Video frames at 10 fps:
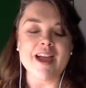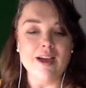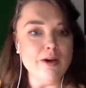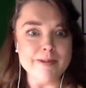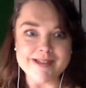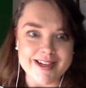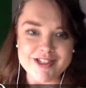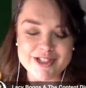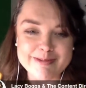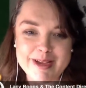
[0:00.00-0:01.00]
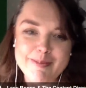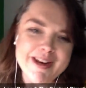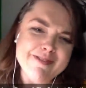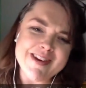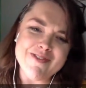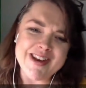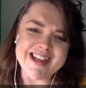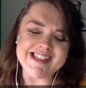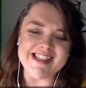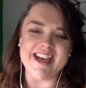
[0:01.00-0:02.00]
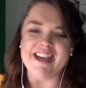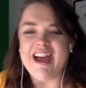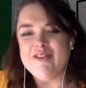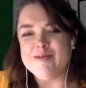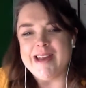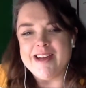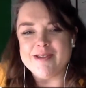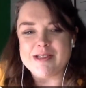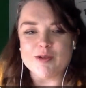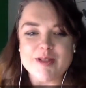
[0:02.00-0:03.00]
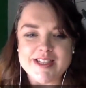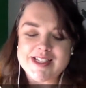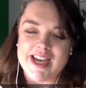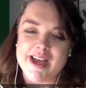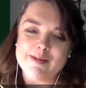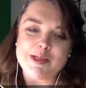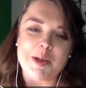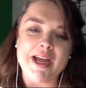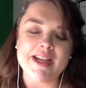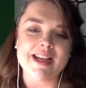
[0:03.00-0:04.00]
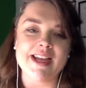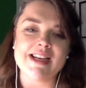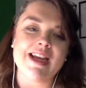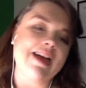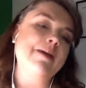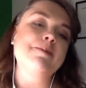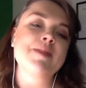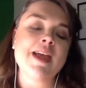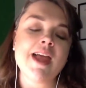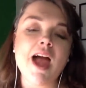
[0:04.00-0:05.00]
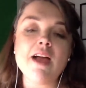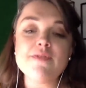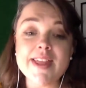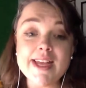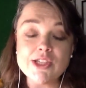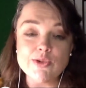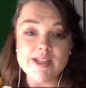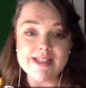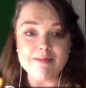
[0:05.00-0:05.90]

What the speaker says: hope it's not just me, but even if it is, like everybody goes through these times, right? And, I feel like doing